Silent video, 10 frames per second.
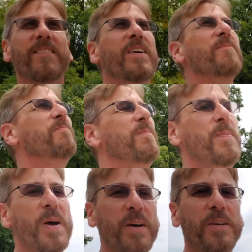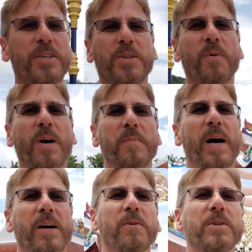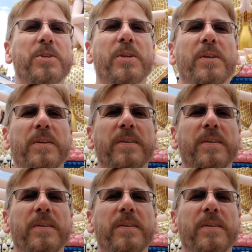It might be better to just walk backwards.